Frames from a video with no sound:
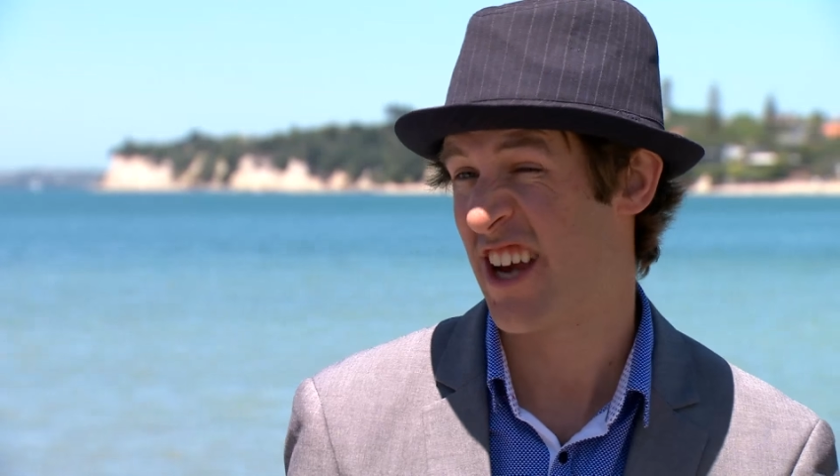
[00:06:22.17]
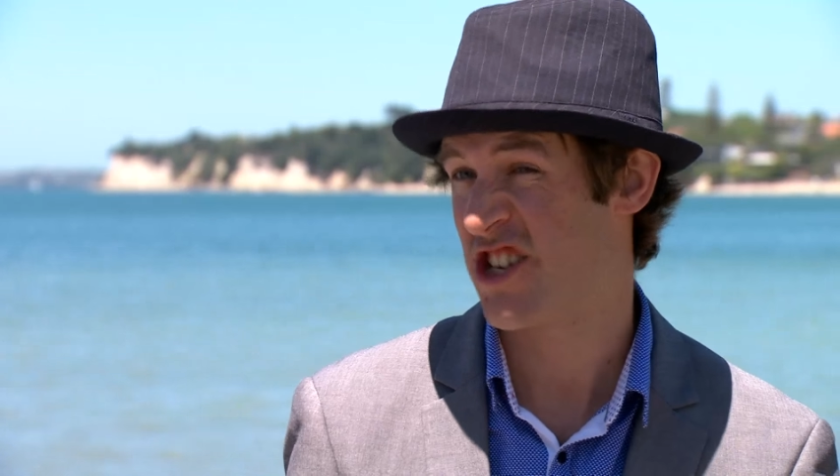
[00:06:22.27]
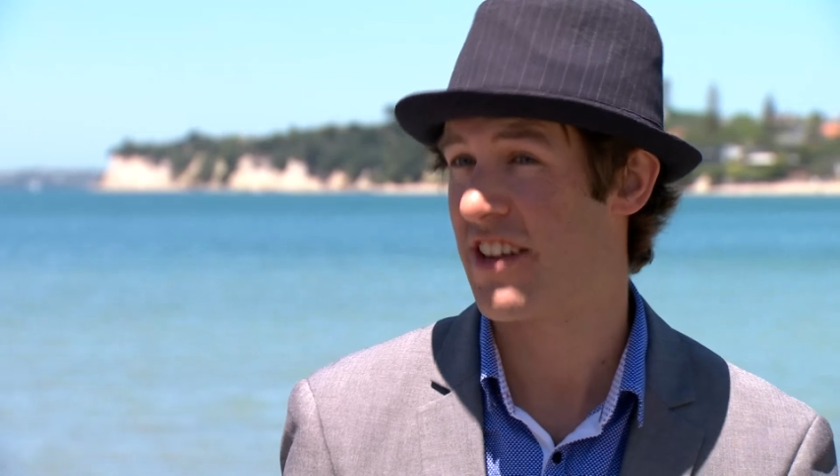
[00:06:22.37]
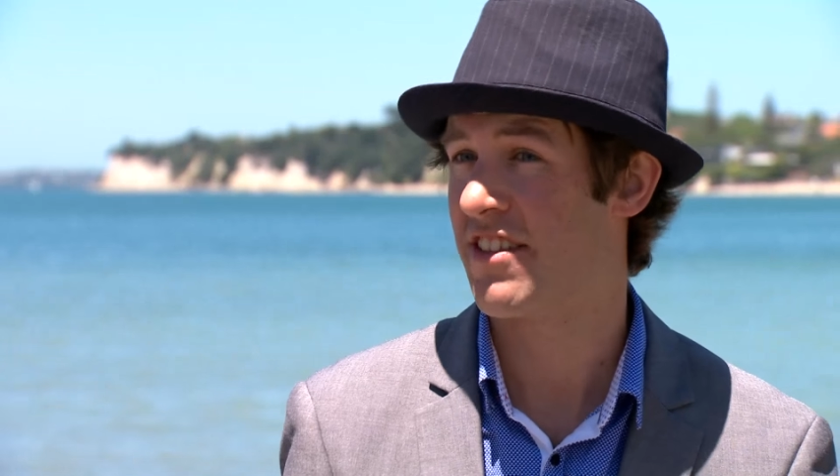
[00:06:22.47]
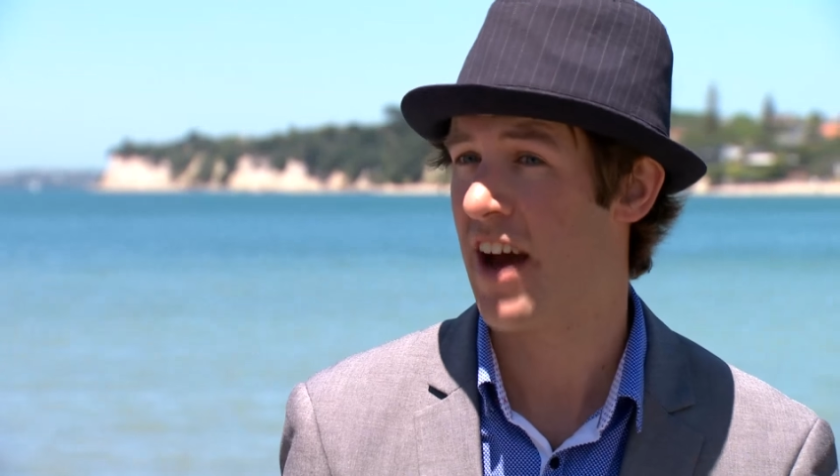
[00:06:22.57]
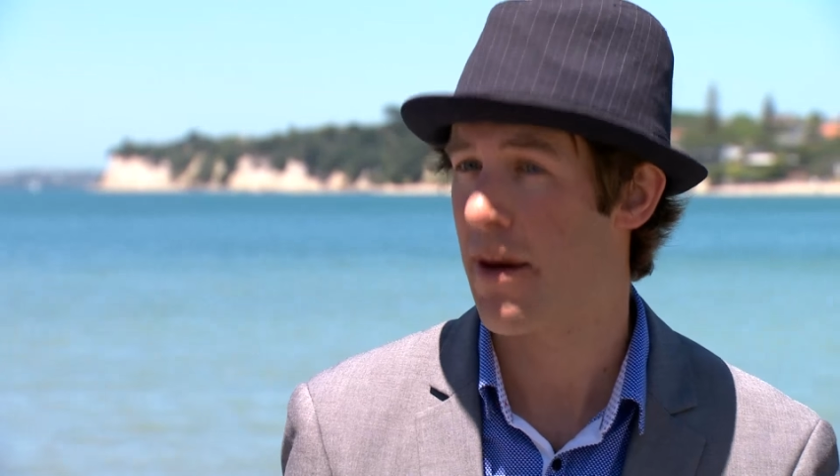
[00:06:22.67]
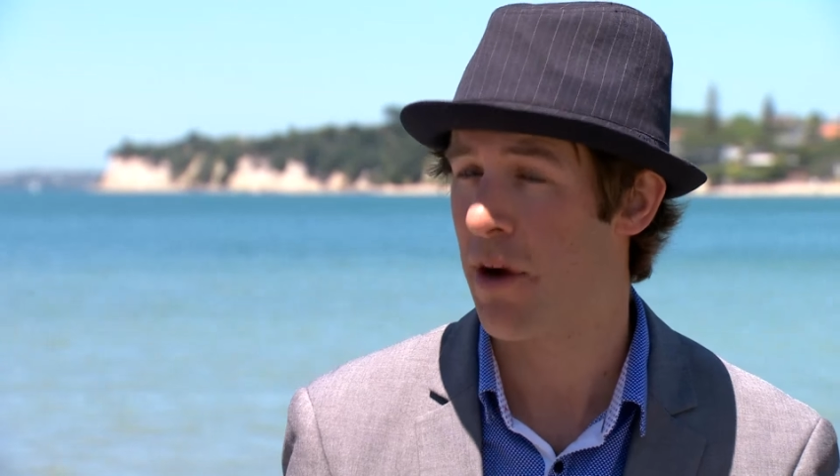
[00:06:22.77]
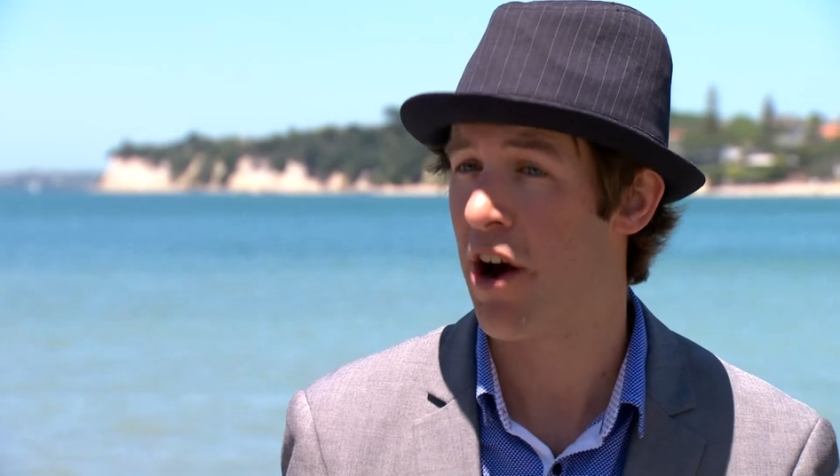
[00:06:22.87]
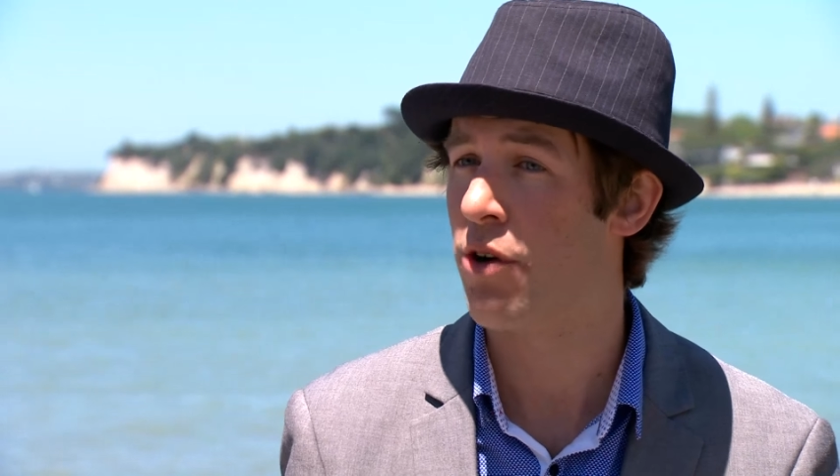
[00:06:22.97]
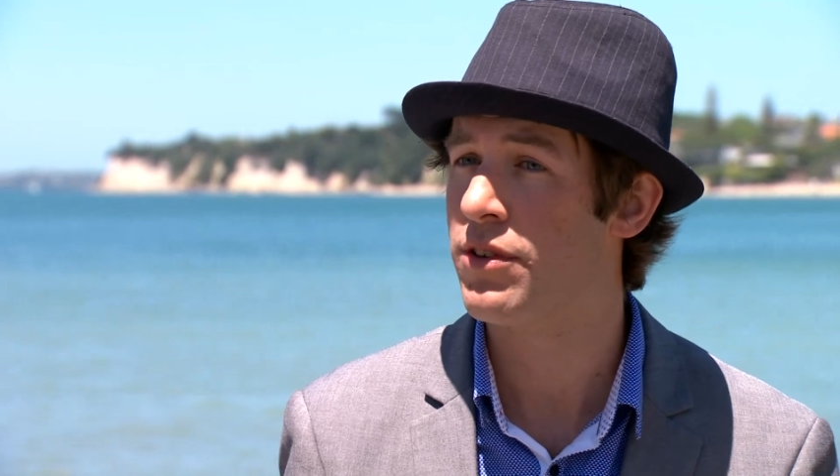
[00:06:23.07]
actually start
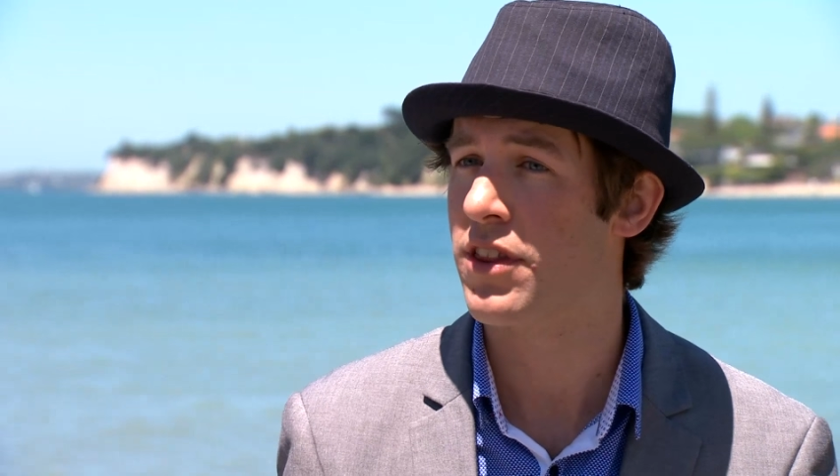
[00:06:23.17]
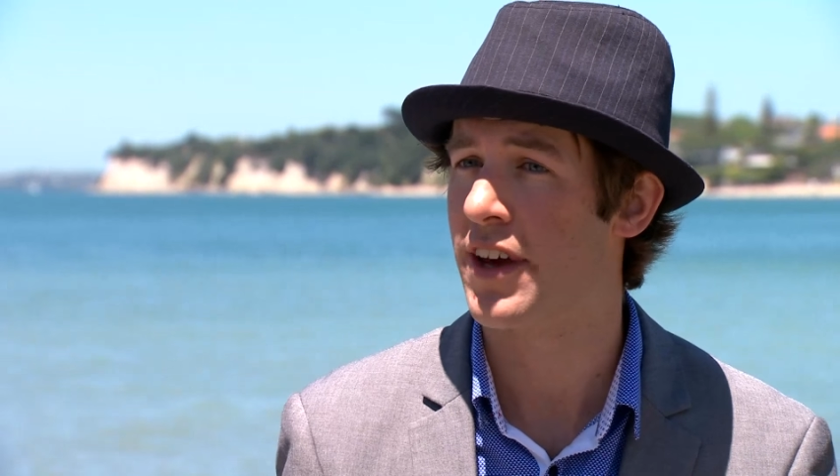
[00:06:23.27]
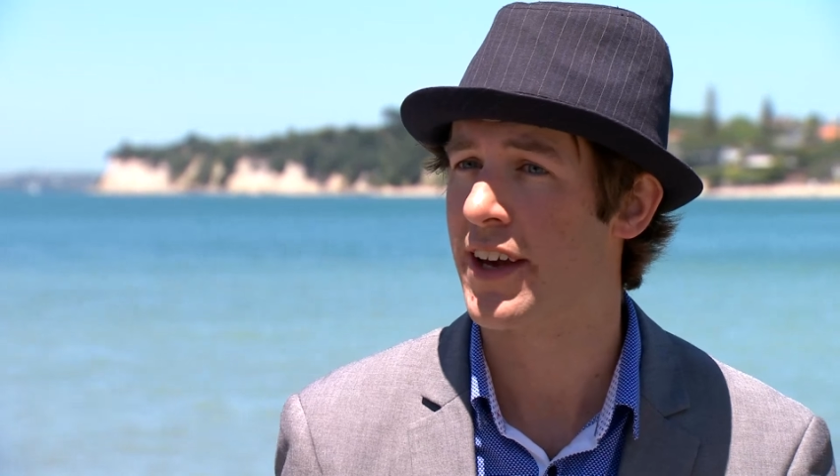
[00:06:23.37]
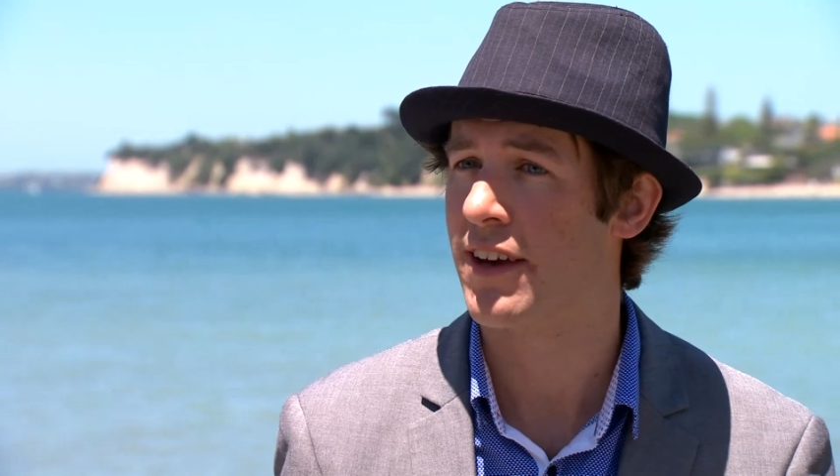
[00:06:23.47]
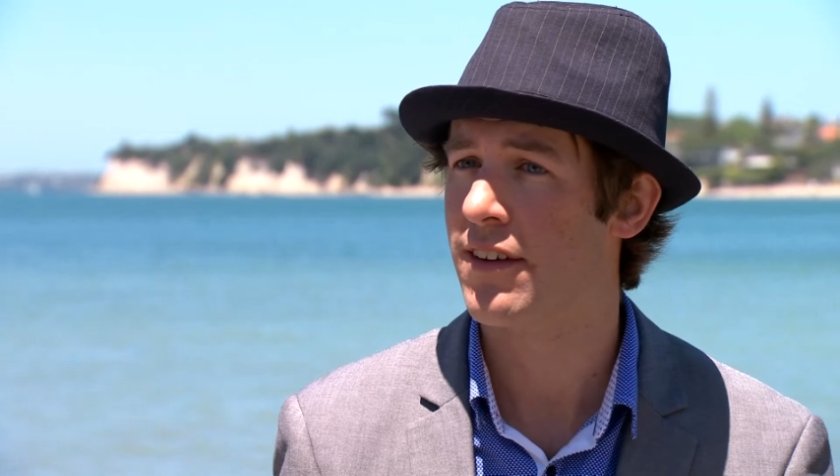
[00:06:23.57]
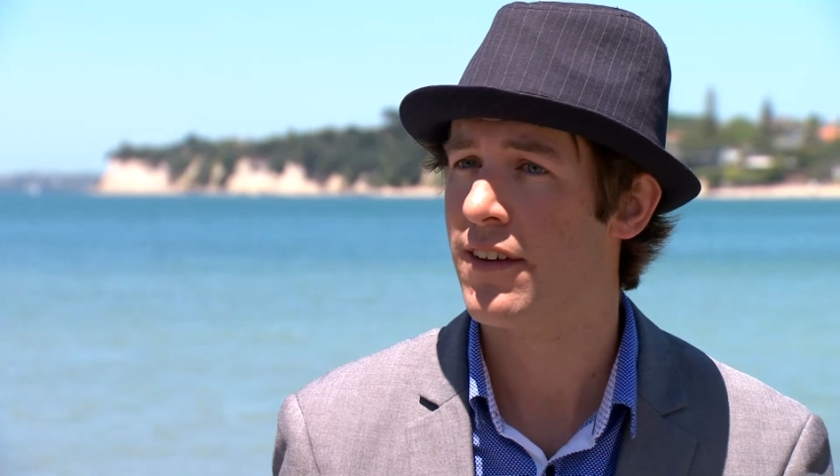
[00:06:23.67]
my own thing